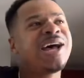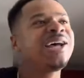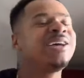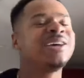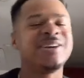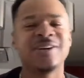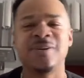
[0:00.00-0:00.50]
big
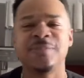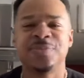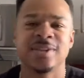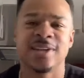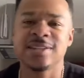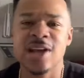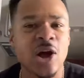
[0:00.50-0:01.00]

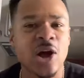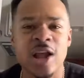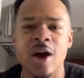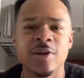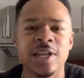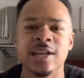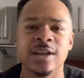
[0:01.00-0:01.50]
That's all
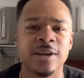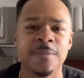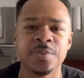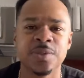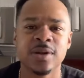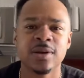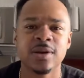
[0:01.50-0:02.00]
y'all did.
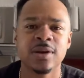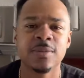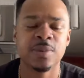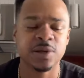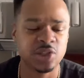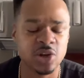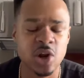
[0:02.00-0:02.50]

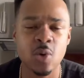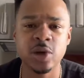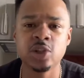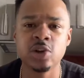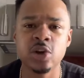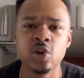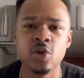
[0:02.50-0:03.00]
But you know what
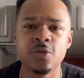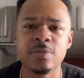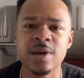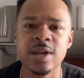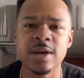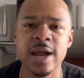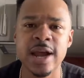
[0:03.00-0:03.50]
you could do for
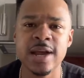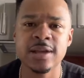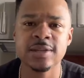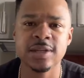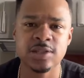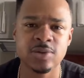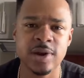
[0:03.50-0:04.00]
me today,
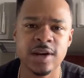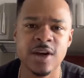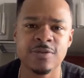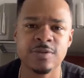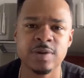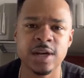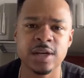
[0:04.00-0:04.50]
since you ain't
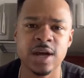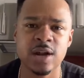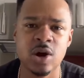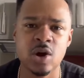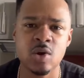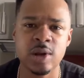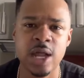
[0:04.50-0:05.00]
never really done a
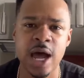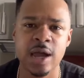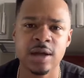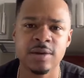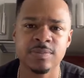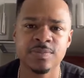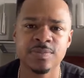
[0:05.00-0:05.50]
whole lot?
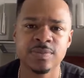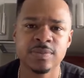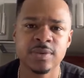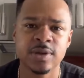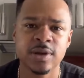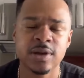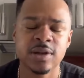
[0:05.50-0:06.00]

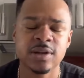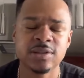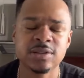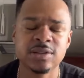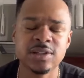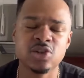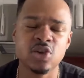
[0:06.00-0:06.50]

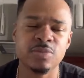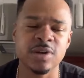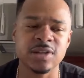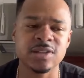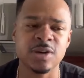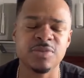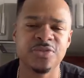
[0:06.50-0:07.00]
Just do me a
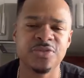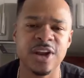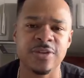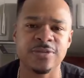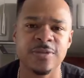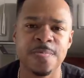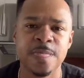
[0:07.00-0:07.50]
simple
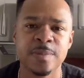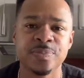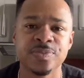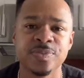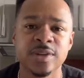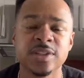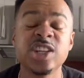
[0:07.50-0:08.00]
favor.
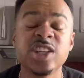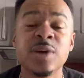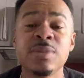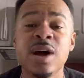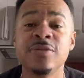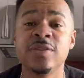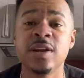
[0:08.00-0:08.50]
Share
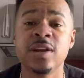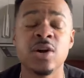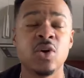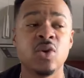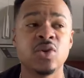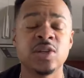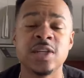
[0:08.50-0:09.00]
my
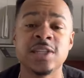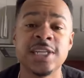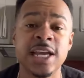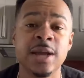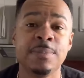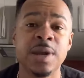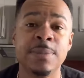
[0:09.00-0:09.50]
videos to
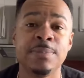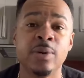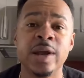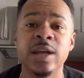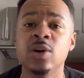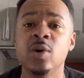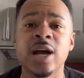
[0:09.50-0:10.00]
10 people
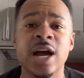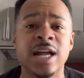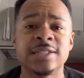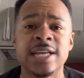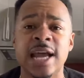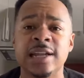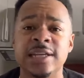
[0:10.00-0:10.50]
in your
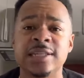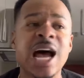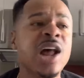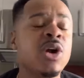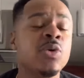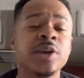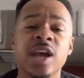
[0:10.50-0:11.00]
contact list. I
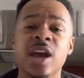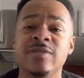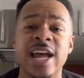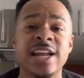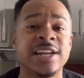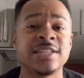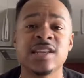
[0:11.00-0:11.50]
don't care if
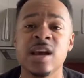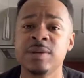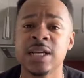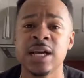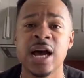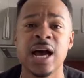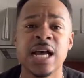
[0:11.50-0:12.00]
they
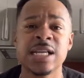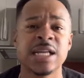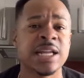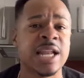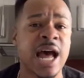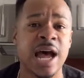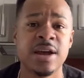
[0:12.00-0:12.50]
Decepticons or
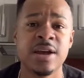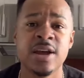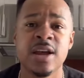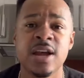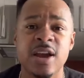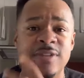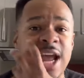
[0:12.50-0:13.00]
not.
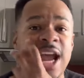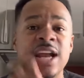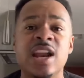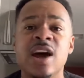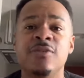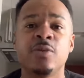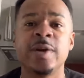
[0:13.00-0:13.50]
If they ain't
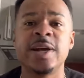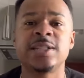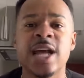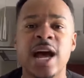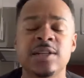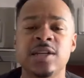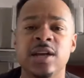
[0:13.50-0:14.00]
never reached
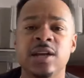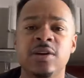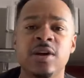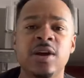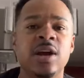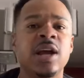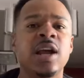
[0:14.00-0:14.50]
out to you,